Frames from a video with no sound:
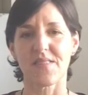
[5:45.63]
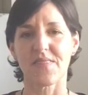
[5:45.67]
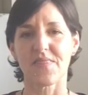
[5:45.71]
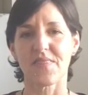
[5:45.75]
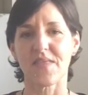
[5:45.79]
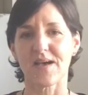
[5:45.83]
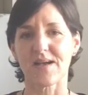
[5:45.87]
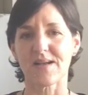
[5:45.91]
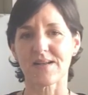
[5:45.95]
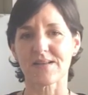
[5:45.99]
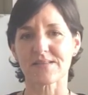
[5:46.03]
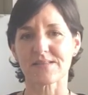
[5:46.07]

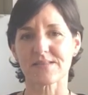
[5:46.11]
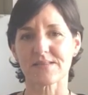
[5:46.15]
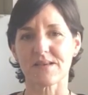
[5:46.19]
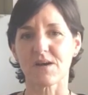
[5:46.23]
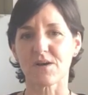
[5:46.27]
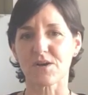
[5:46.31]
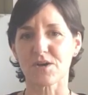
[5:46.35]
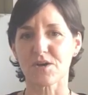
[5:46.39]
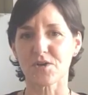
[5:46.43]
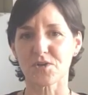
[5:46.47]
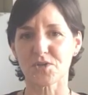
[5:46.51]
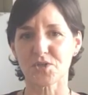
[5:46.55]
that
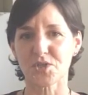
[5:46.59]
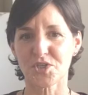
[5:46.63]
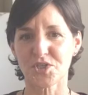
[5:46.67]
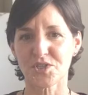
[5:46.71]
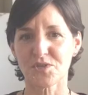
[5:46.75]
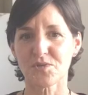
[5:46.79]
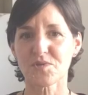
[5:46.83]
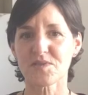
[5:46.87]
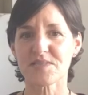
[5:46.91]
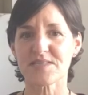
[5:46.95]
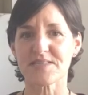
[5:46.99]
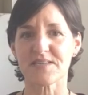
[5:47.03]
are
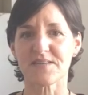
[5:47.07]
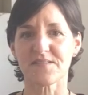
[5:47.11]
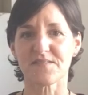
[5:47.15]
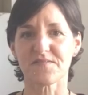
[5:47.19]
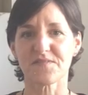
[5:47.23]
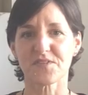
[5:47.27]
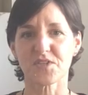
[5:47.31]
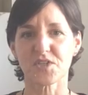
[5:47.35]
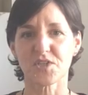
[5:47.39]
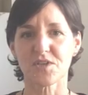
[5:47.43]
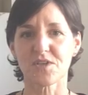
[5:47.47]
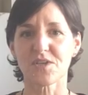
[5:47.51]

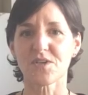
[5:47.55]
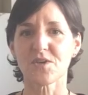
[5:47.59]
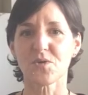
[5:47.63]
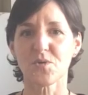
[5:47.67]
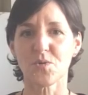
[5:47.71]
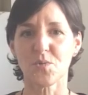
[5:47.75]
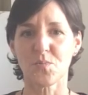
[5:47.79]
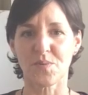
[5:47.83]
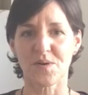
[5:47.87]
conducive to you